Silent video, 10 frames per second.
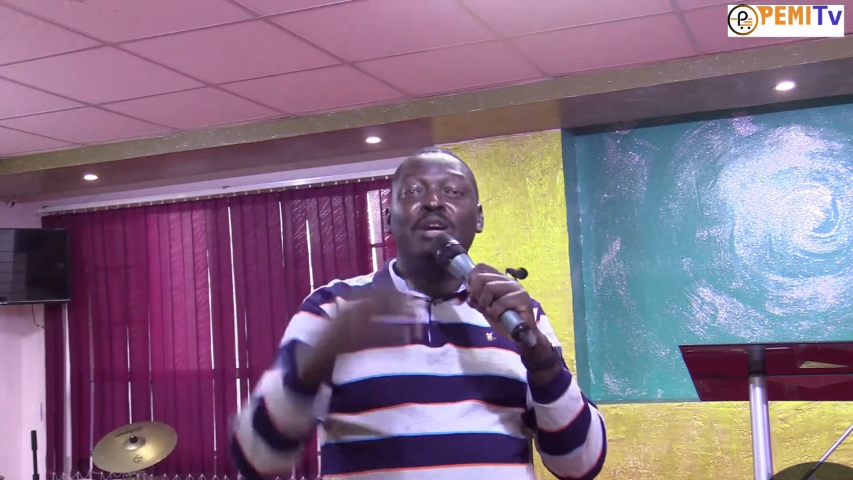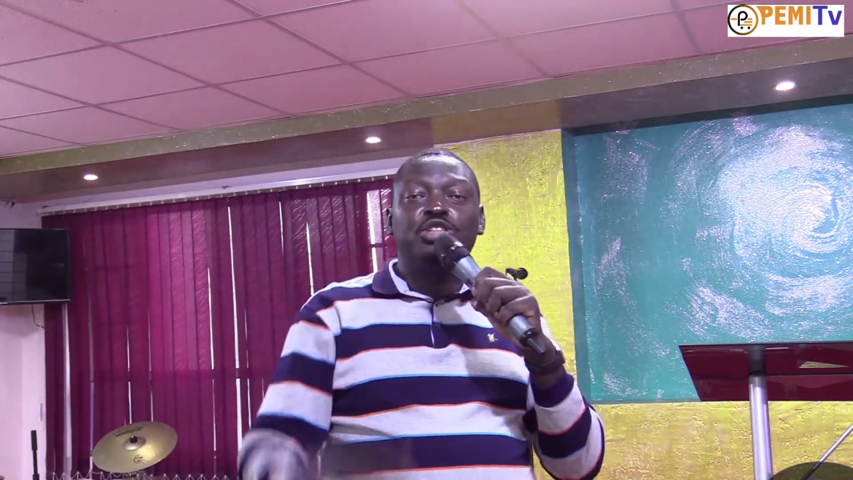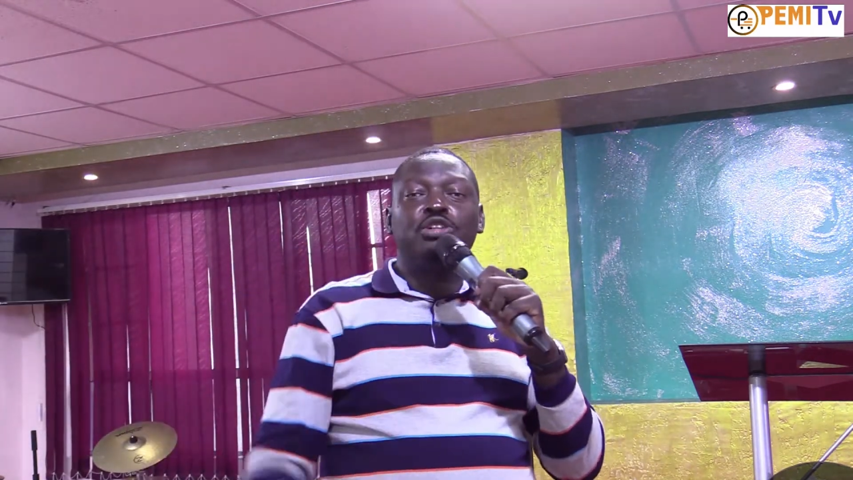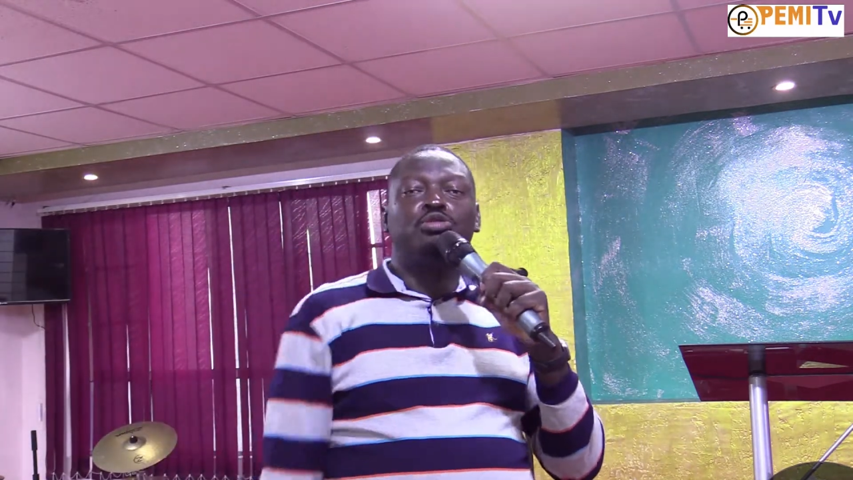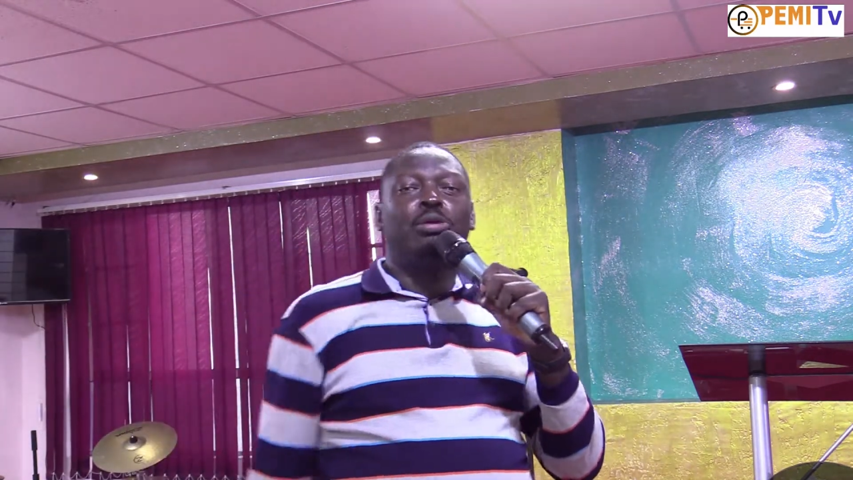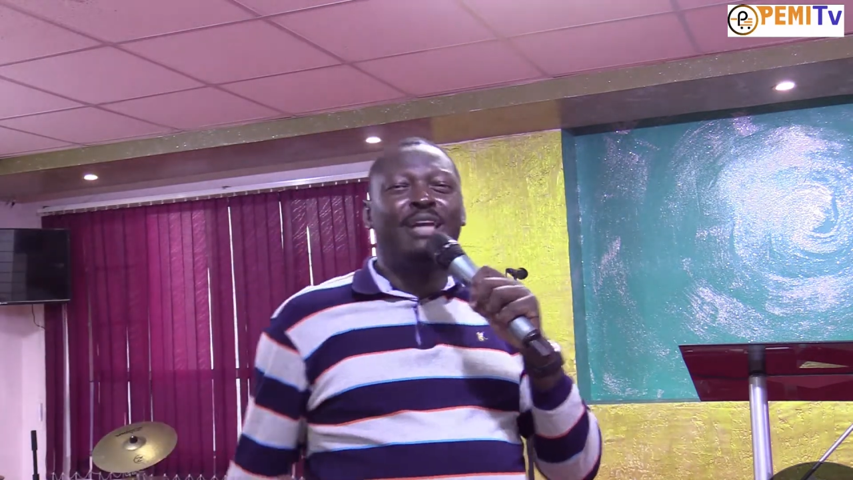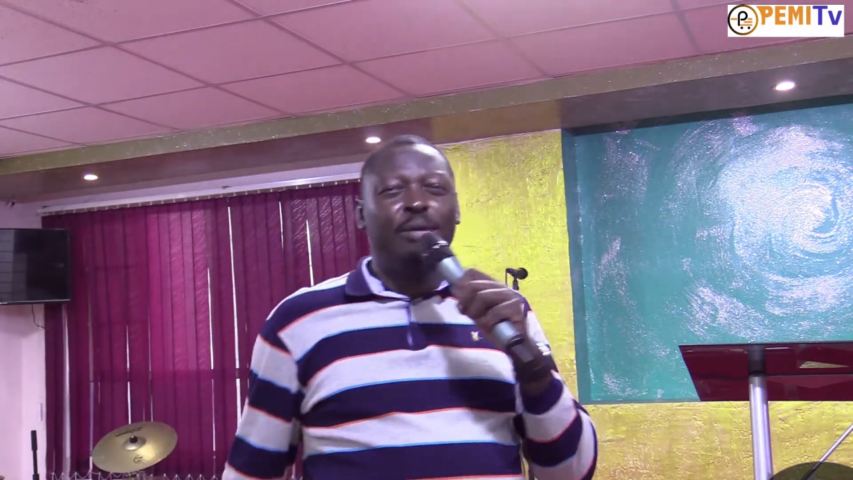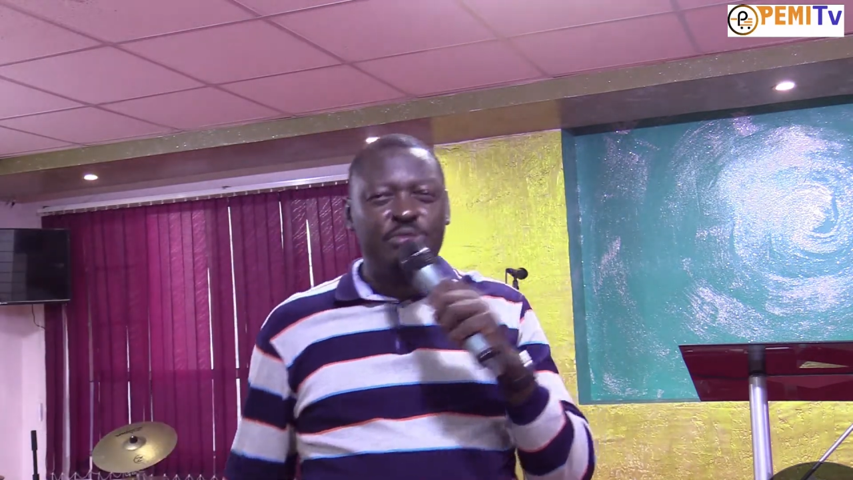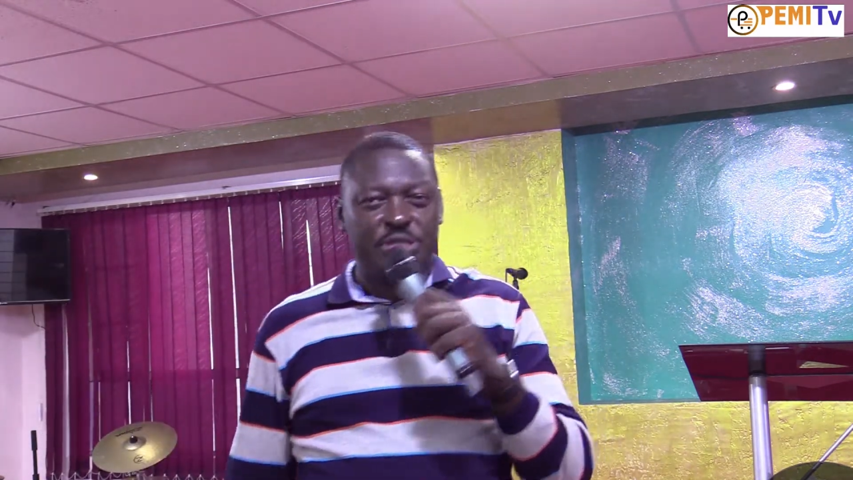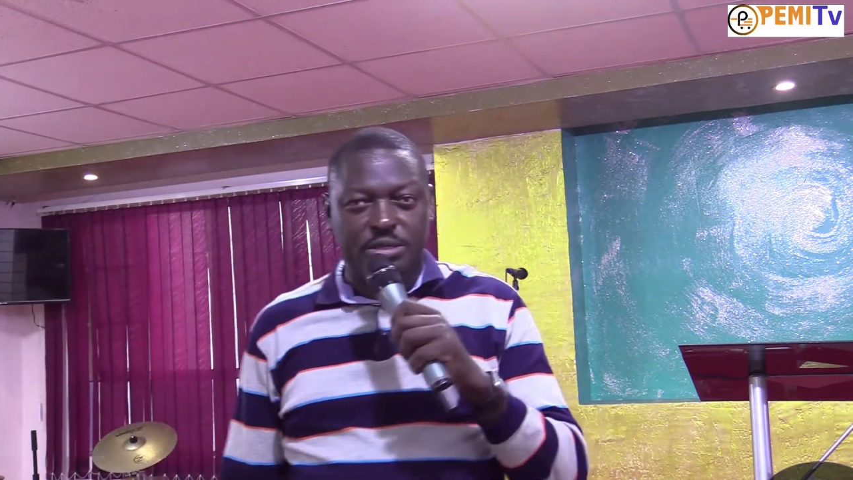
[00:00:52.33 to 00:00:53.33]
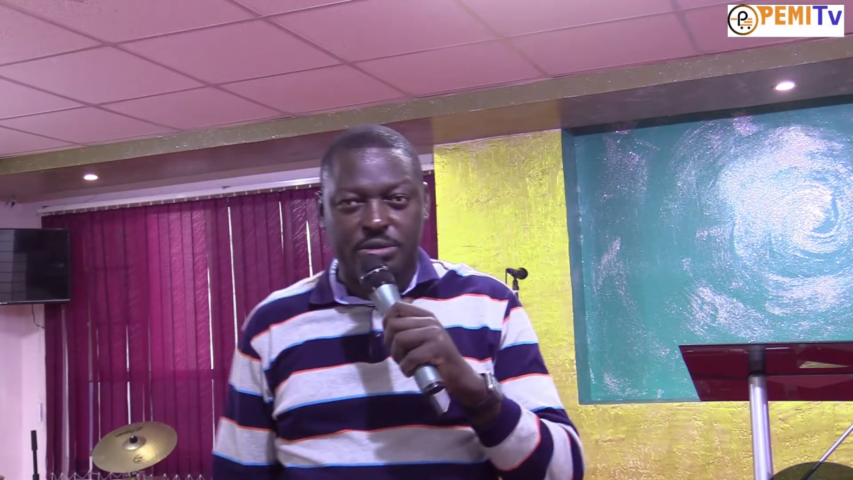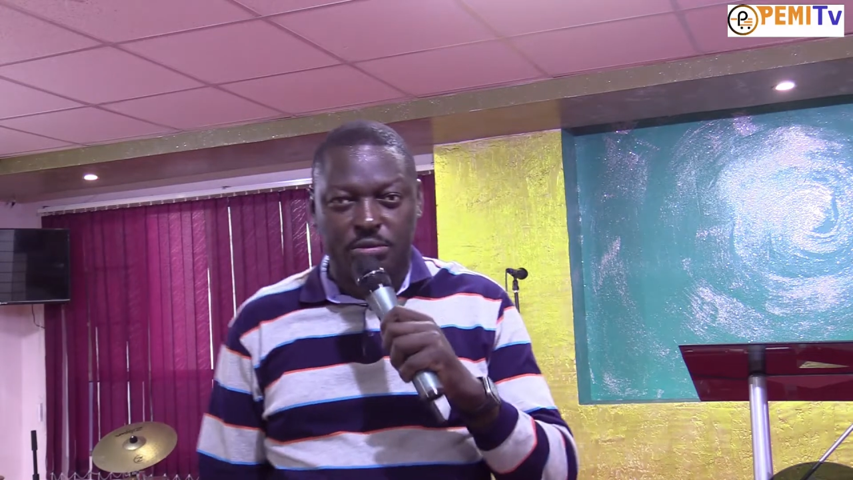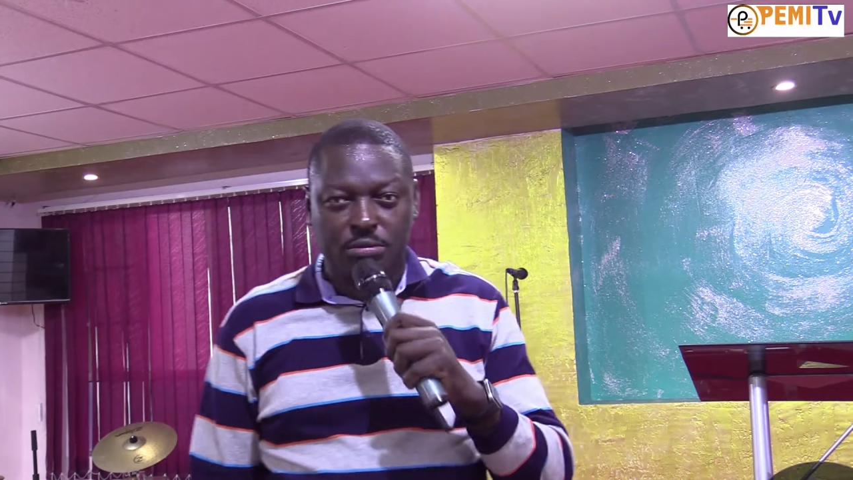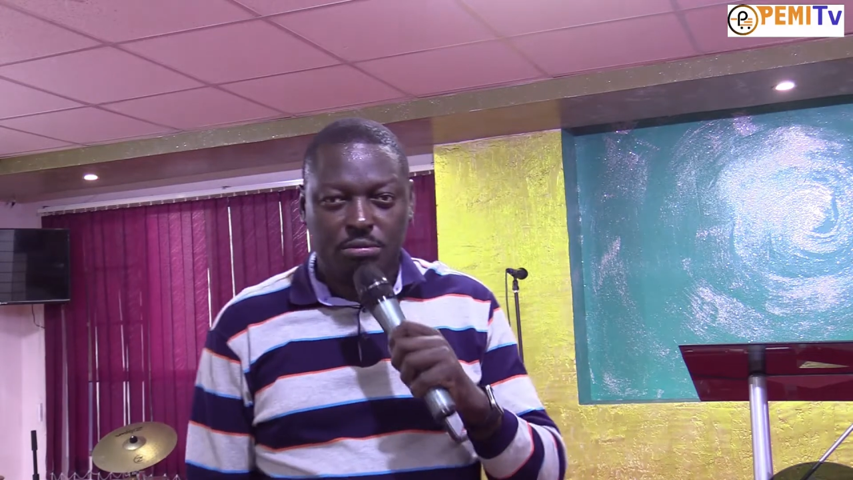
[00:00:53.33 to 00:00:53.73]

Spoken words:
mention your names.